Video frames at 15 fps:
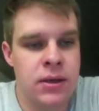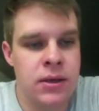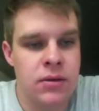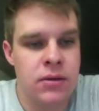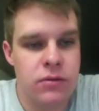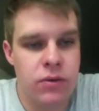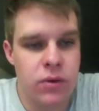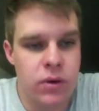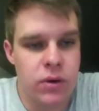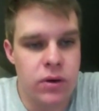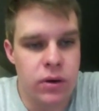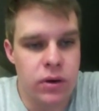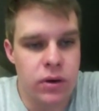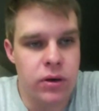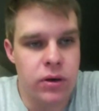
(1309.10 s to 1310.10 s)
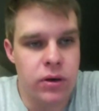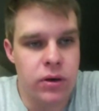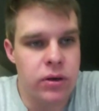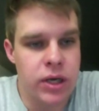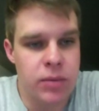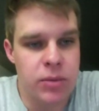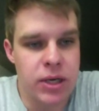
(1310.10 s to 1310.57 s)
for
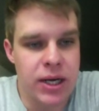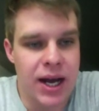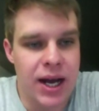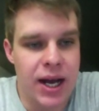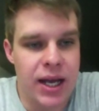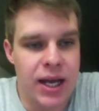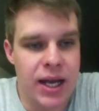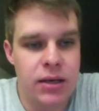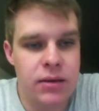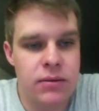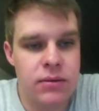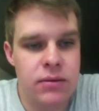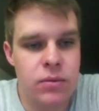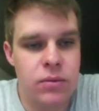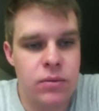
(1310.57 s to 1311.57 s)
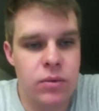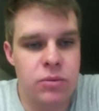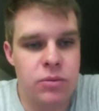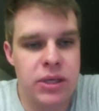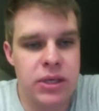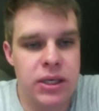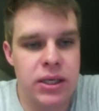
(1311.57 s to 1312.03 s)
number 9
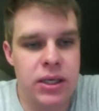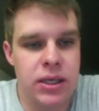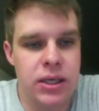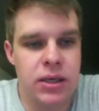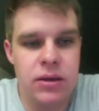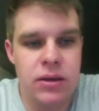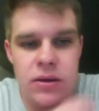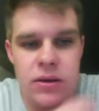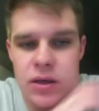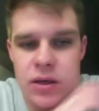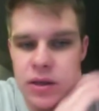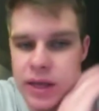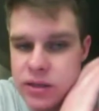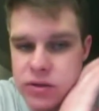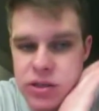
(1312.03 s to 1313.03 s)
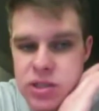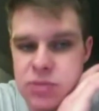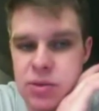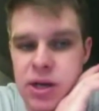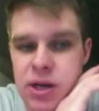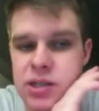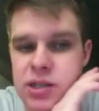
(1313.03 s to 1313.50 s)
would be, or like the
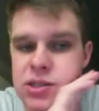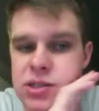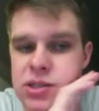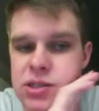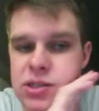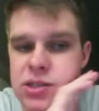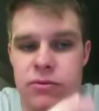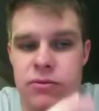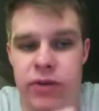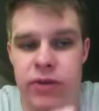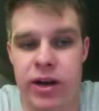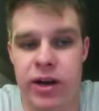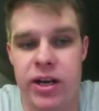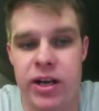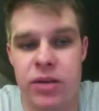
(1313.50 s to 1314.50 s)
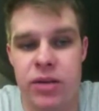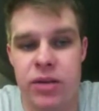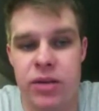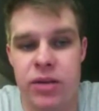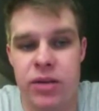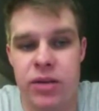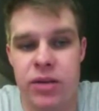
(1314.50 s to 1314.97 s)
response
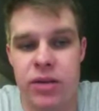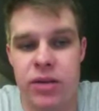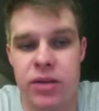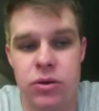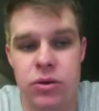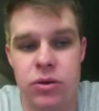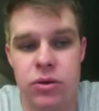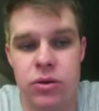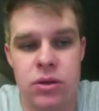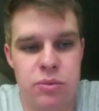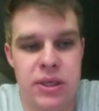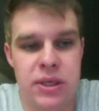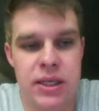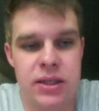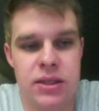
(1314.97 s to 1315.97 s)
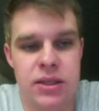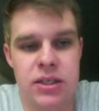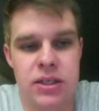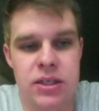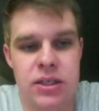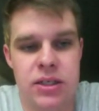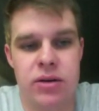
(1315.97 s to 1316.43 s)
variable would
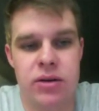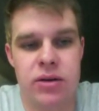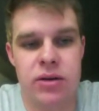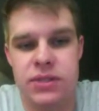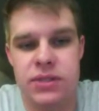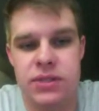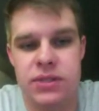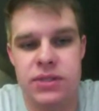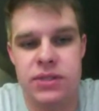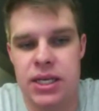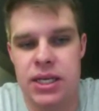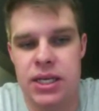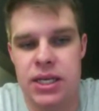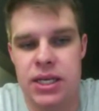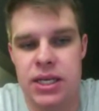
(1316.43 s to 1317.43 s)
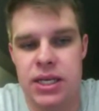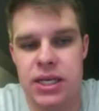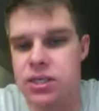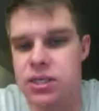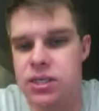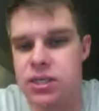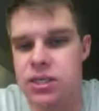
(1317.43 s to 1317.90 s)
be the degree of skin
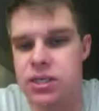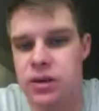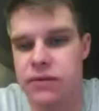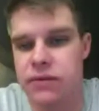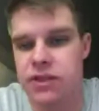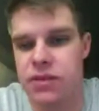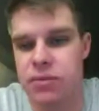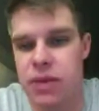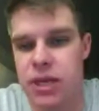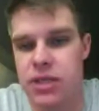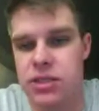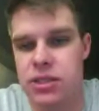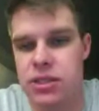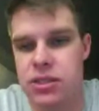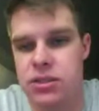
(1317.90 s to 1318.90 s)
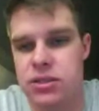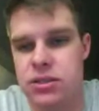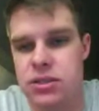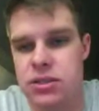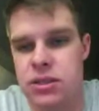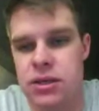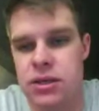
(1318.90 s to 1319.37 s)
irritations observed in the
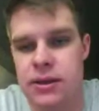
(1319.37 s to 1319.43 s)
patients.